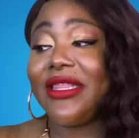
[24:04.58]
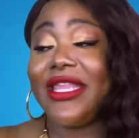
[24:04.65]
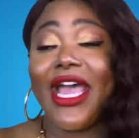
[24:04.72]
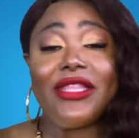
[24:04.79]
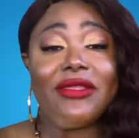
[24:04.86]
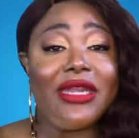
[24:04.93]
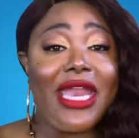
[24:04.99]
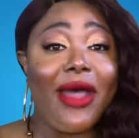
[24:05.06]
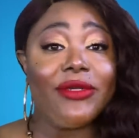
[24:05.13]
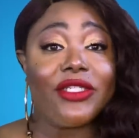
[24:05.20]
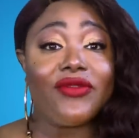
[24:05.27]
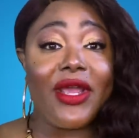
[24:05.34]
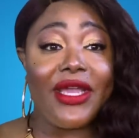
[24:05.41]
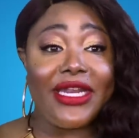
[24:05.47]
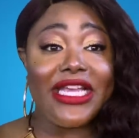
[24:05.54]
That's when I was
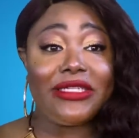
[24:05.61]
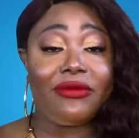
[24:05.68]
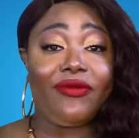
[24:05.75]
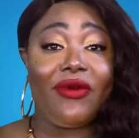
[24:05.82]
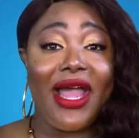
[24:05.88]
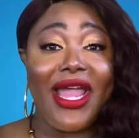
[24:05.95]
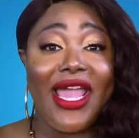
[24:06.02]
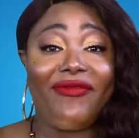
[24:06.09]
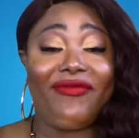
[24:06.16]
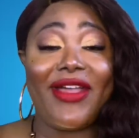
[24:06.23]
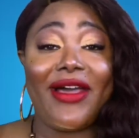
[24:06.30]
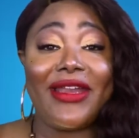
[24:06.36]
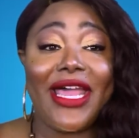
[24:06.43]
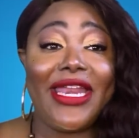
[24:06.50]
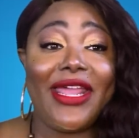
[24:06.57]
drinking. That's before I had
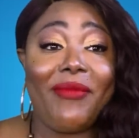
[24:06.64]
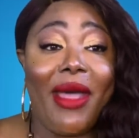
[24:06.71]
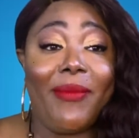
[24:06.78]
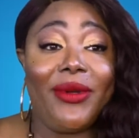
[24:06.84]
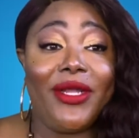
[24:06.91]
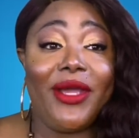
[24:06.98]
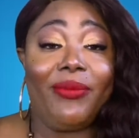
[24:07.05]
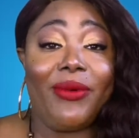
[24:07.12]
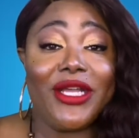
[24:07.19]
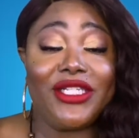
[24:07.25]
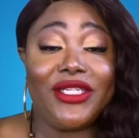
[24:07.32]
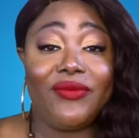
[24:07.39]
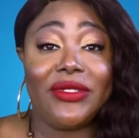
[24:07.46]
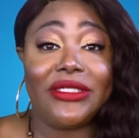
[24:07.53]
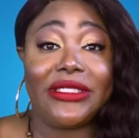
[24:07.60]
found out that my blood
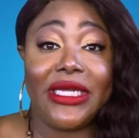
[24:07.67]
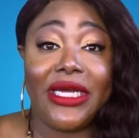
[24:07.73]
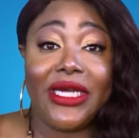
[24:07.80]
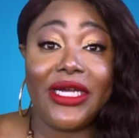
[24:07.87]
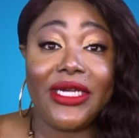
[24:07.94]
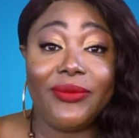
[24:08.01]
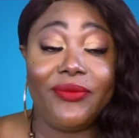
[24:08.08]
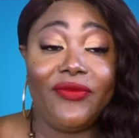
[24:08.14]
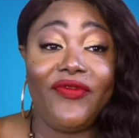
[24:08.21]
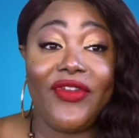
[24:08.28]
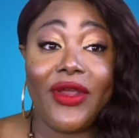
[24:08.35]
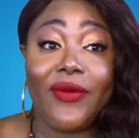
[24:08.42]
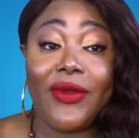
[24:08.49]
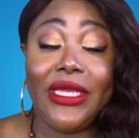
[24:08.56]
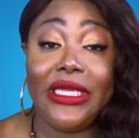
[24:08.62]
pressure was
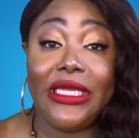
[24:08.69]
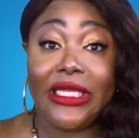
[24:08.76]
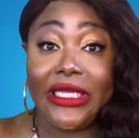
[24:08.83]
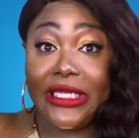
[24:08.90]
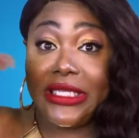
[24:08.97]
very.